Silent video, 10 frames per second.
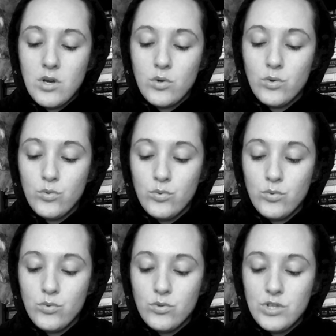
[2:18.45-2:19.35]

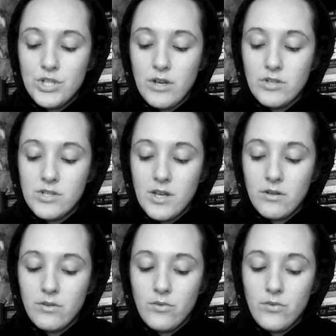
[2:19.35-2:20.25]
who shall
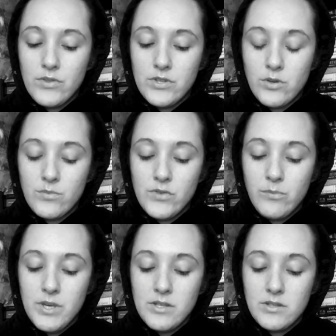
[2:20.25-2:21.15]
settle the terms of
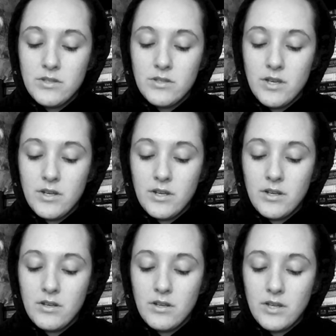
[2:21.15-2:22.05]
peace, and
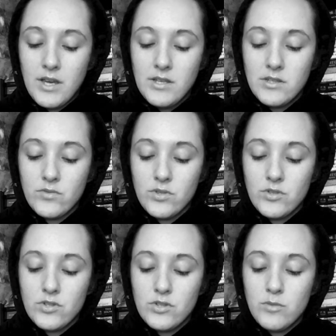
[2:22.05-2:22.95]
in case of such
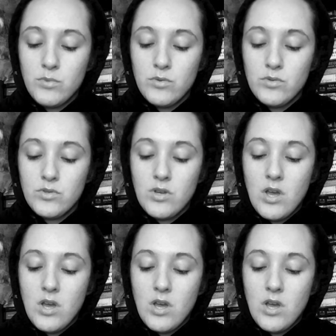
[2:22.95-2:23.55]
disputes,